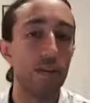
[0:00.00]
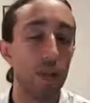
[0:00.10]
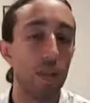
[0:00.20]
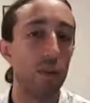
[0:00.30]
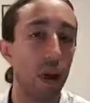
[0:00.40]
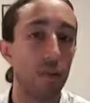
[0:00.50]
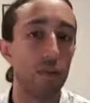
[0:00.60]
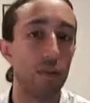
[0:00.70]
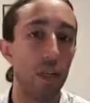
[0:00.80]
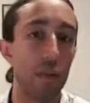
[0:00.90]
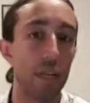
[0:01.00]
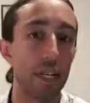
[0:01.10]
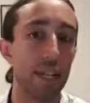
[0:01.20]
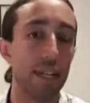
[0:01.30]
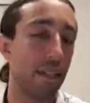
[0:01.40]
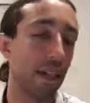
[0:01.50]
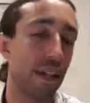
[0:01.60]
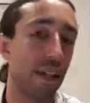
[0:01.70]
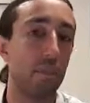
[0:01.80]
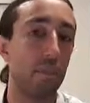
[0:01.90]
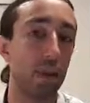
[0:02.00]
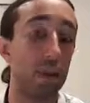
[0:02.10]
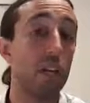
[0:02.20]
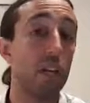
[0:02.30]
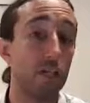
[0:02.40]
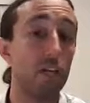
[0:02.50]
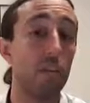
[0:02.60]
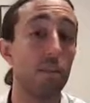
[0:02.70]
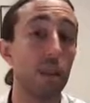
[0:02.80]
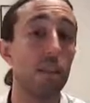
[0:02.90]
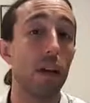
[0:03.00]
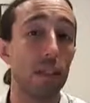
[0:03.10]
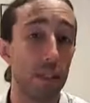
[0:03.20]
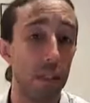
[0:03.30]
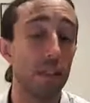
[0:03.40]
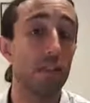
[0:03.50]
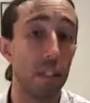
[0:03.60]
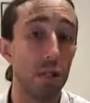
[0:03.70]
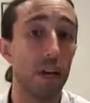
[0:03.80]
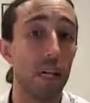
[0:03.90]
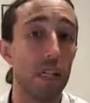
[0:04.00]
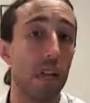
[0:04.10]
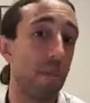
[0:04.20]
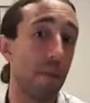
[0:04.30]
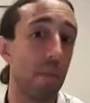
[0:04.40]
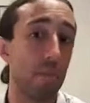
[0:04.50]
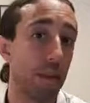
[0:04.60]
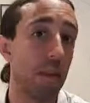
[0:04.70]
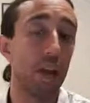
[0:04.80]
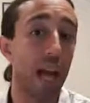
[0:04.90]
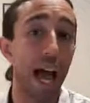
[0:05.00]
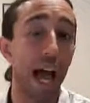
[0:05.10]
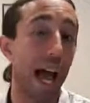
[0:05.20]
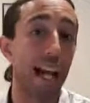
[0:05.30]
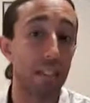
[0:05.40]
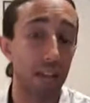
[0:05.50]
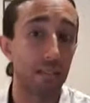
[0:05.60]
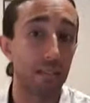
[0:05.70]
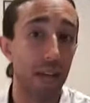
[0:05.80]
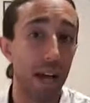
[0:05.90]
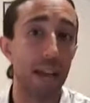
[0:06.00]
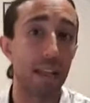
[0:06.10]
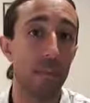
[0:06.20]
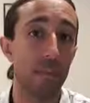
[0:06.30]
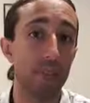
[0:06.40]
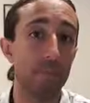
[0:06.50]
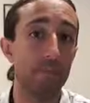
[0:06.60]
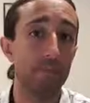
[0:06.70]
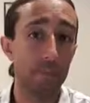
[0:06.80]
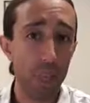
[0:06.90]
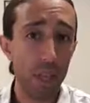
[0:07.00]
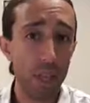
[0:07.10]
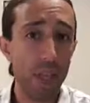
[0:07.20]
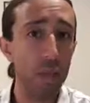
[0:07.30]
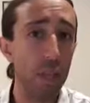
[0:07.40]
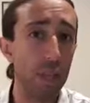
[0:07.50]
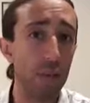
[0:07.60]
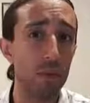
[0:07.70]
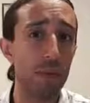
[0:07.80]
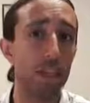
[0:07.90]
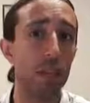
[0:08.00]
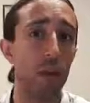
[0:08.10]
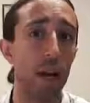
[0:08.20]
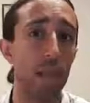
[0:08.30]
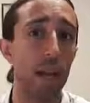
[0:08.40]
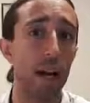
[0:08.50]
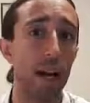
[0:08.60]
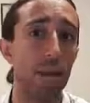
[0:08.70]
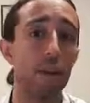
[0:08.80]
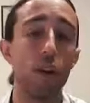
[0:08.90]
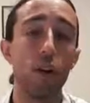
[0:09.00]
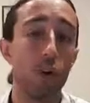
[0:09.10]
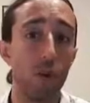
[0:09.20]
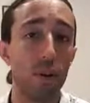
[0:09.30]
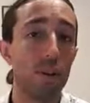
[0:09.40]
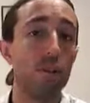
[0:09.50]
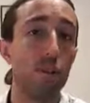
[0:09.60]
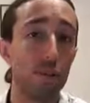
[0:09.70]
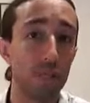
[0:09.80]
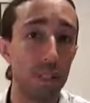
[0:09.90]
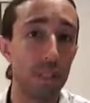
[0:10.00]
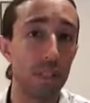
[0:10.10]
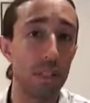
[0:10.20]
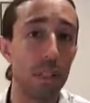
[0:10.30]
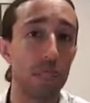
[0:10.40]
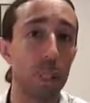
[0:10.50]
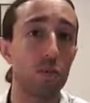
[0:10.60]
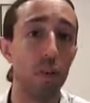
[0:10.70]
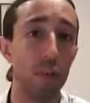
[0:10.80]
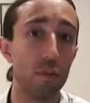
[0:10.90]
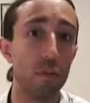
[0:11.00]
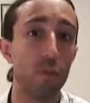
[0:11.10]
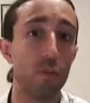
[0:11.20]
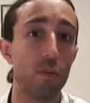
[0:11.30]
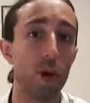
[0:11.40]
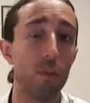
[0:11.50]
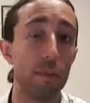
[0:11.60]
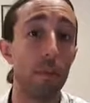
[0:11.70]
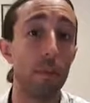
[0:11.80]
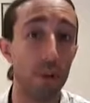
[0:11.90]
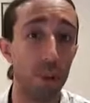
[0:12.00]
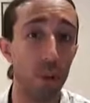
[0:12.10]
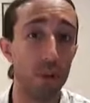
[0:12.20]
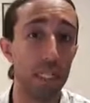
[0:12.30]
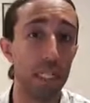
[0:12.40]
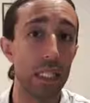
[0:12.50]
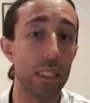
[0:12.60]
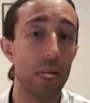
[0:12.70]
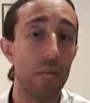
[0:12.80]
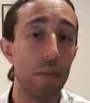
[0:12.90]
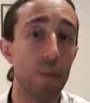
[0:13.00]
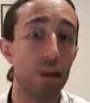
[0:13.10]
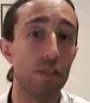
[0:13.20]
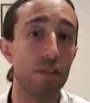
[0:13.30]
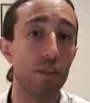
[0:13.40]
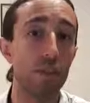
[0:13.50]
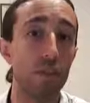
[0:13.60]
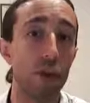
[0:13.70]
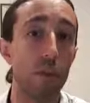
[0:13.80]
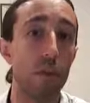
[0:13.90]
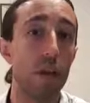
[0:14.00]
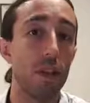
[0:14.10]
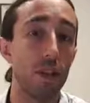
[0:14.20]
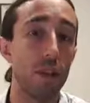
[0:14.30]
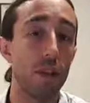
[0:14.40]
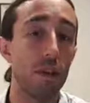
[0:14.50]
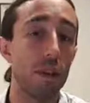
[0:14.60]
somewhere for up to around 3 days, and at that point, usually it may start to degrade and may not be active at that point. That's one of the big reasons why we have all of this social distancing. It's one of the reasons why people are being quarantined, because it's to stop the